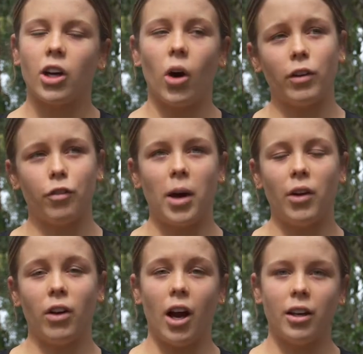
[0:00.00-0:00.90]
Going for
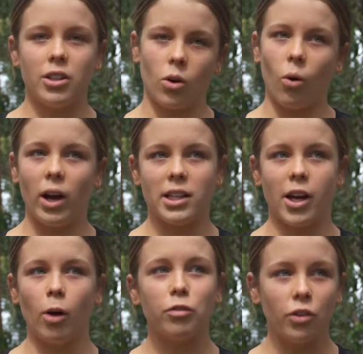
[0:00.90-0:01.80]
my run is always
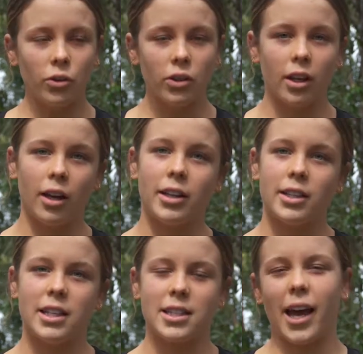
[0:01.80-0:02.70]
helpful.
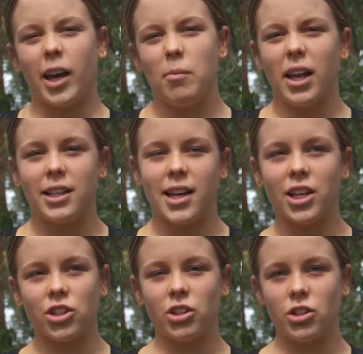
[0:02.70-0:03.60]
It's like a
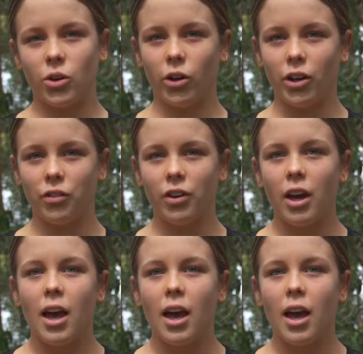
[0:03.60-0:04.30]
meditation sort of.